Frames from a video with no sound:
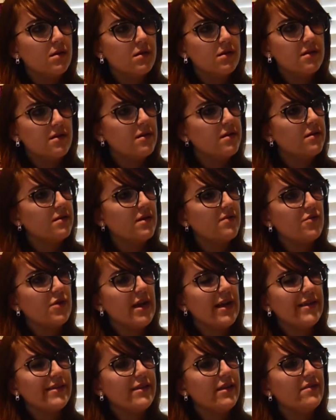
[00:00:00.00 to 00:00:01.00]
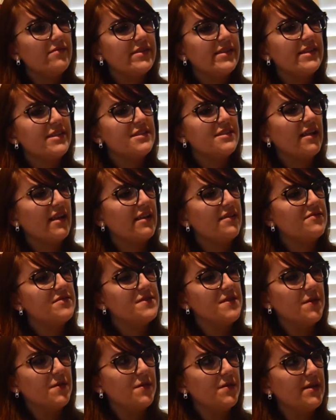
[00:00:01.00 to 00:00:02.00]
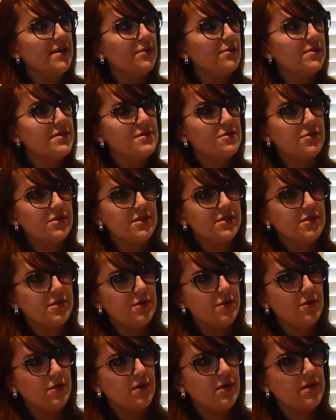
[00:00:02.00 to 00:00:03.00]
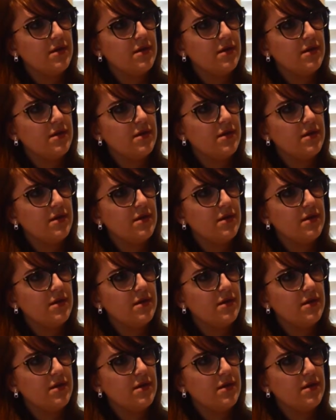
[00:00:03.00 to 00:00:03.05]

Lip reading: he never had love in his life, so he resorted to